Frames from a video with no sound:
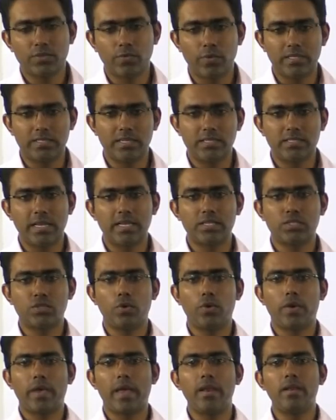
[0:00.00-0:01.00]
questions as
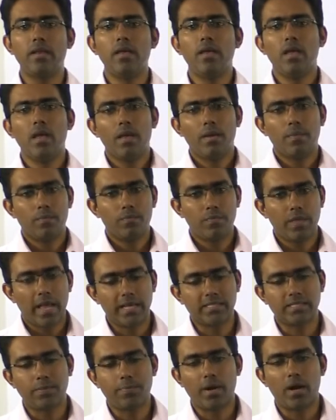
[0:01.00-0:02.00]
you can
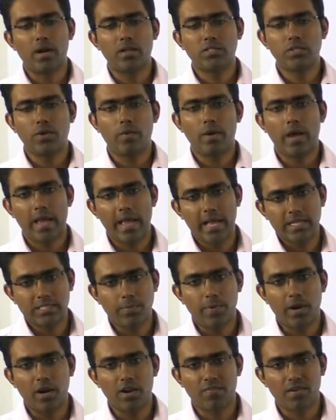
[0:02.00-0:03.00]
as a part
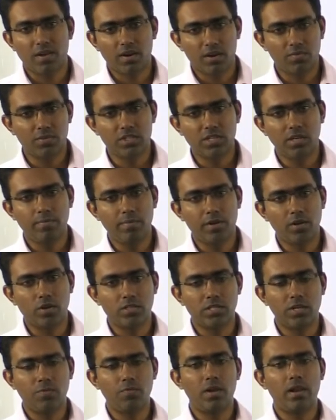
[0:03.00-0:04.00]
of your revision,
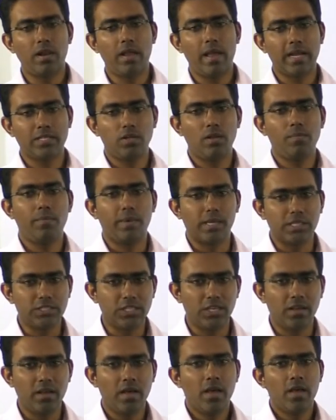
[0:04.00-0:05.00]
because it will actually
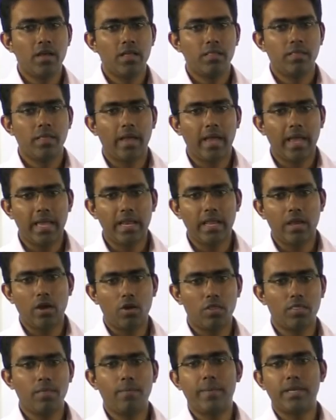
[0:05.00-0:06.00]
measure the area
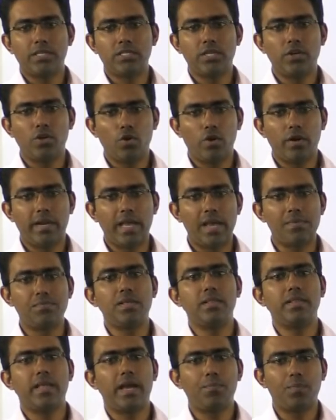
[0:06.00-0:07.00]
or the measure your depth
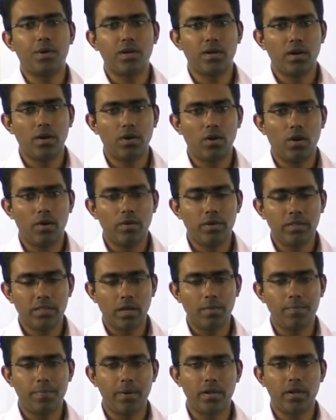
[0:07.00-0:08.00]
in that
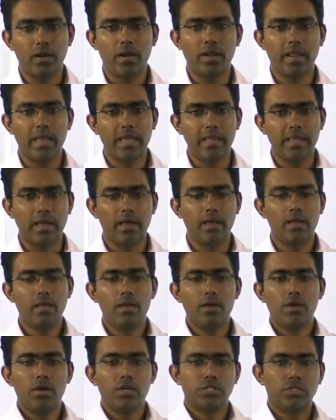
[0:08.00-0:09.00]
particular area.
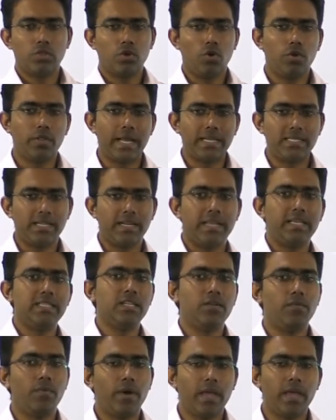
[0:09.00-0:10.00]
So that's the
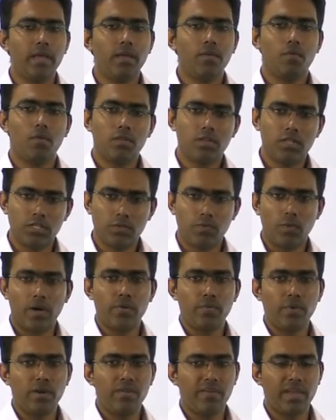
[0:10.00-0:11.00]
reason why this
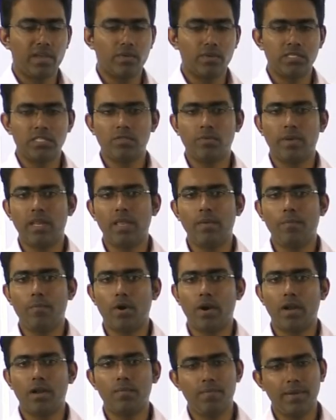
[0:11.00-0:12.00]
125 questions is very
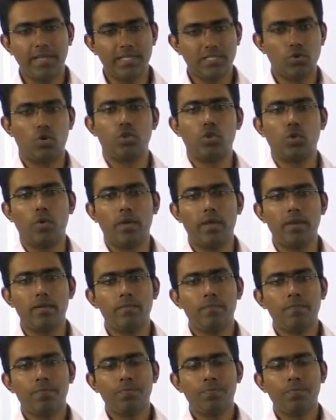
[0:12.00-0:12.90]
important. Please go through it,